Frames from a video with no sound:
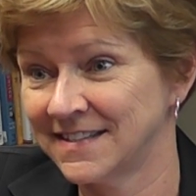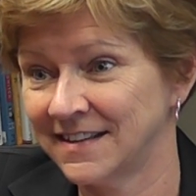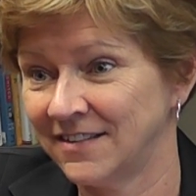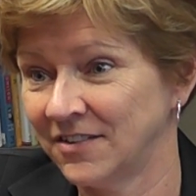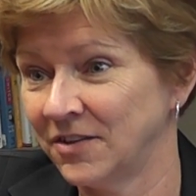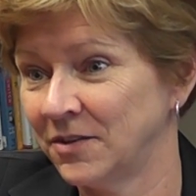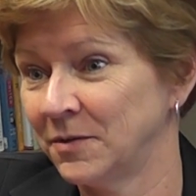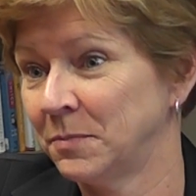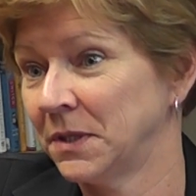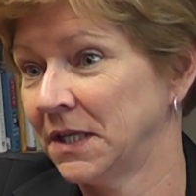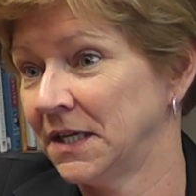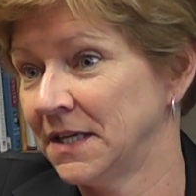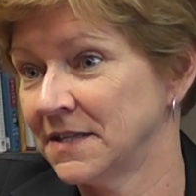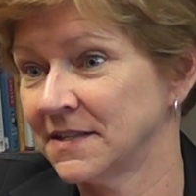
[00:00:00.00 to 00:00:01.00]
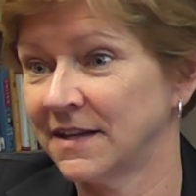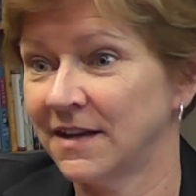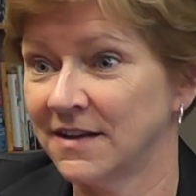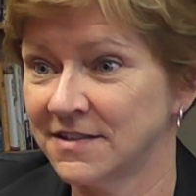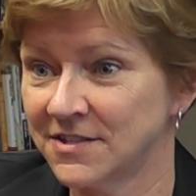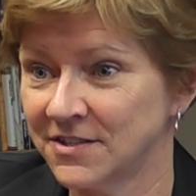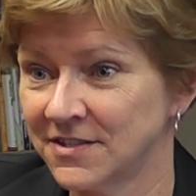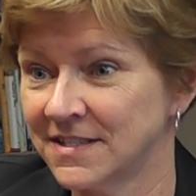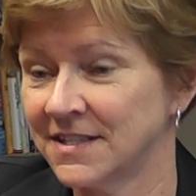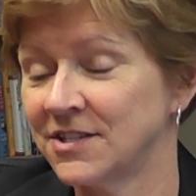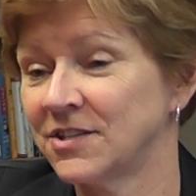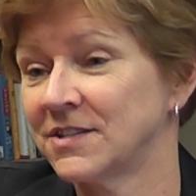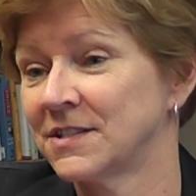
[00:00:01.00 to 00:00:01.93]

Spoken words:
I'll go to plays and concerts and